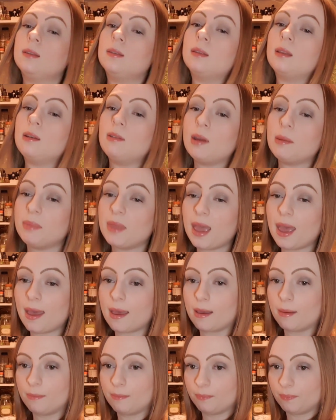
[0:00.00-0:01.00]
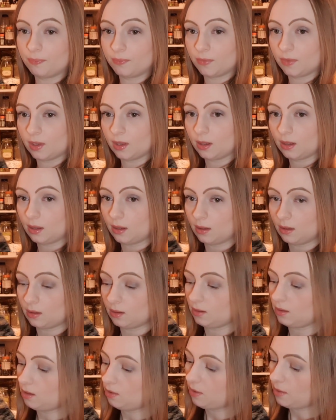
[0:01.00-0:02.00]
They're up there.
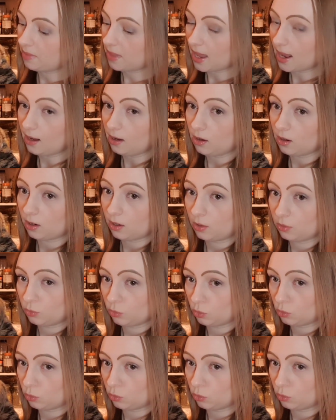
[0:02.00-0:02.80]
They're up there, look.